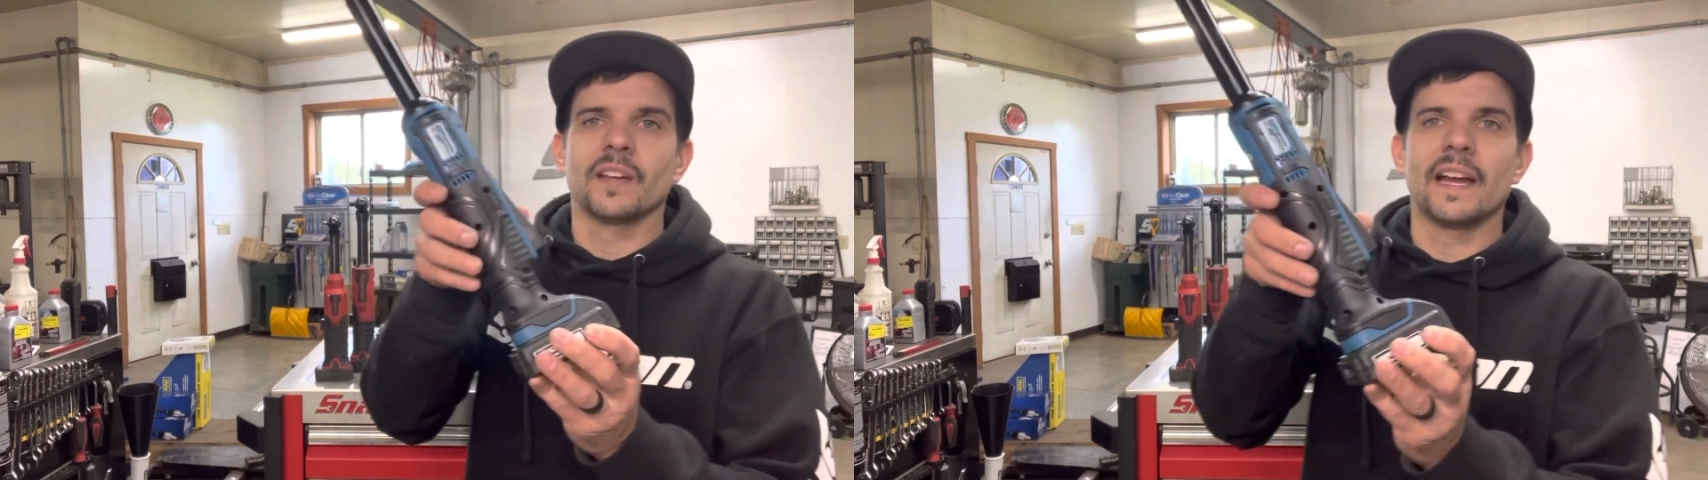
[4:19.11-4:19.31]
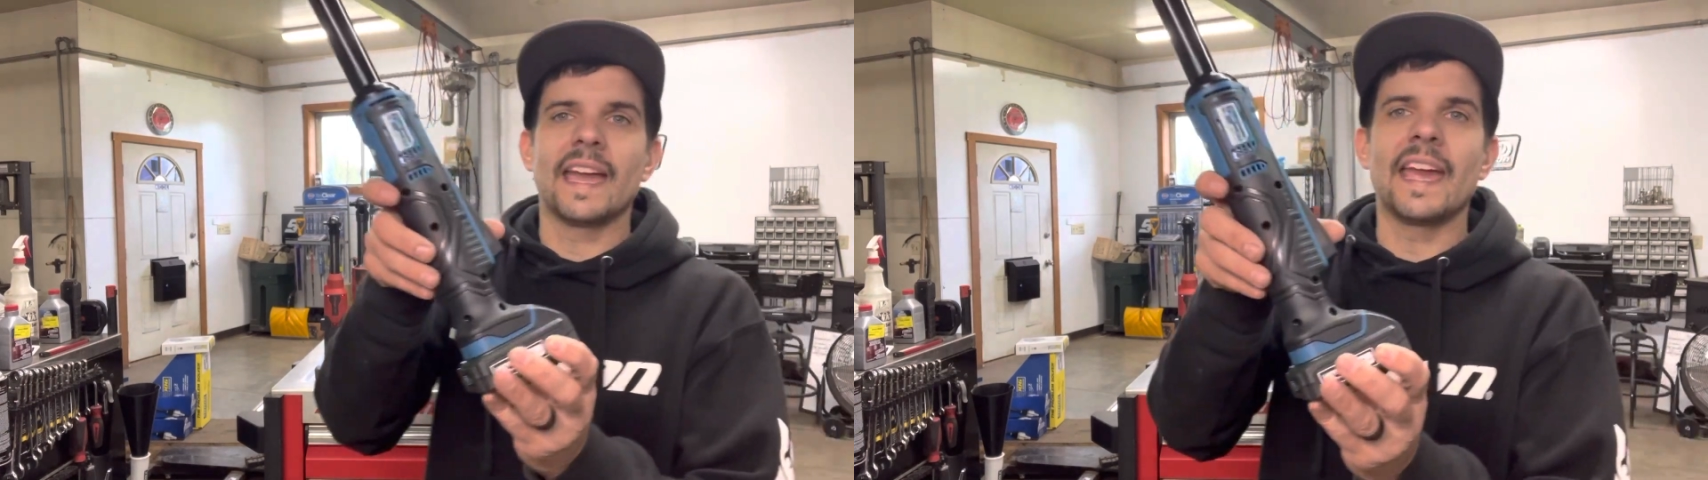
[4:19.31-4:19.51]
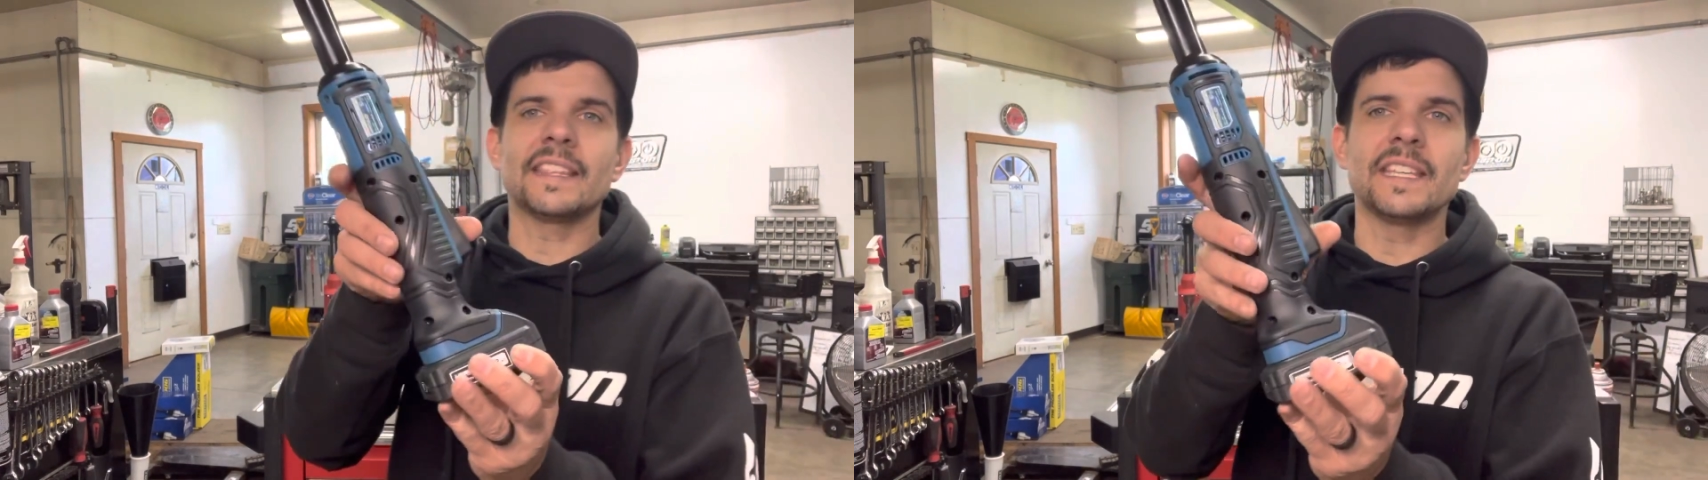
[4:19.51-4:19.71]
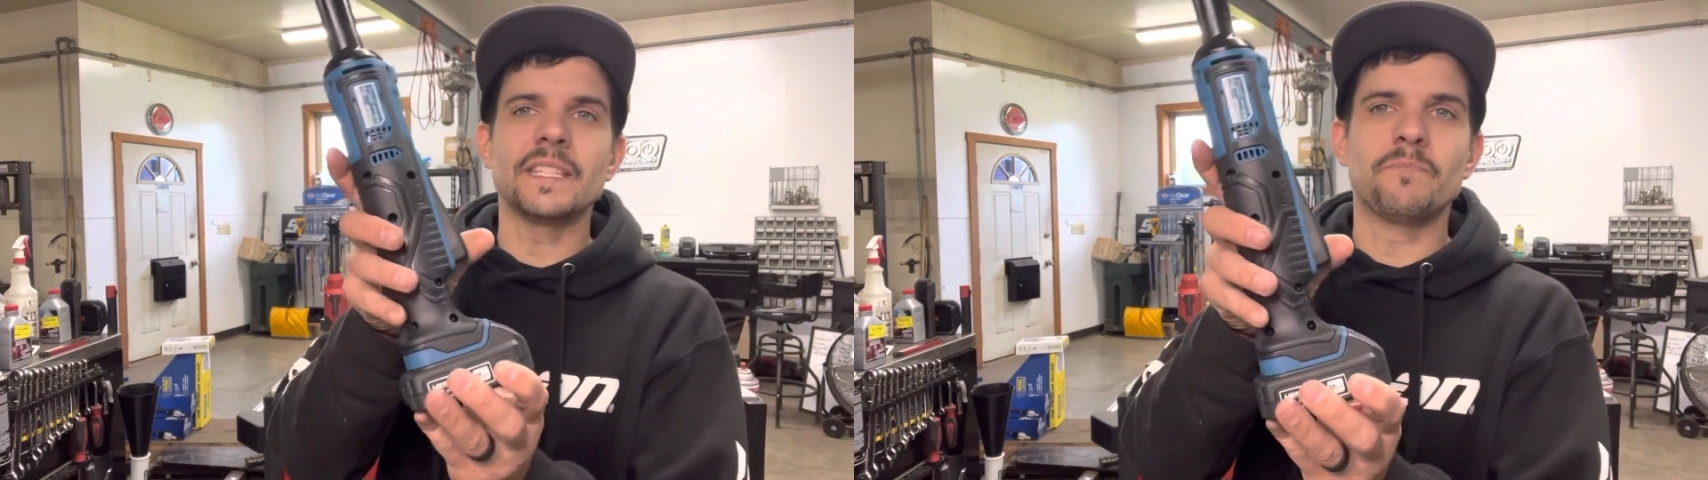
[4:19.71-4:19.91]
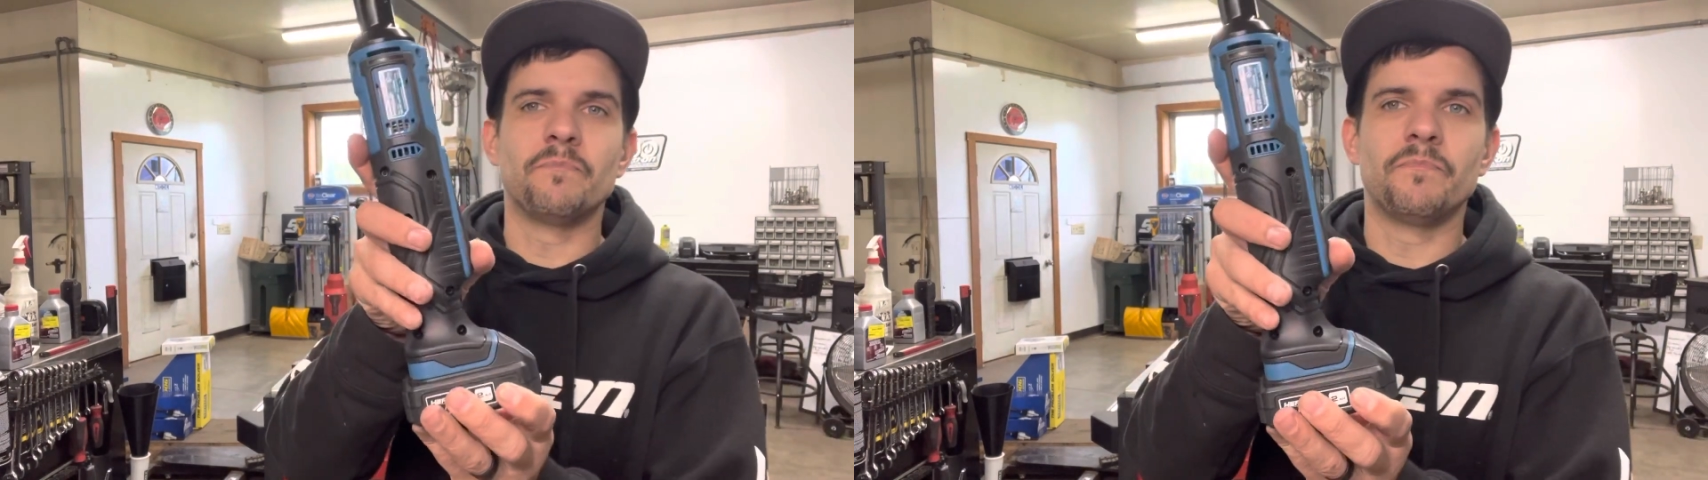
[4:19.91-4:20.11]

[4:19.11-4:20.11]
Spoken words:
I hate these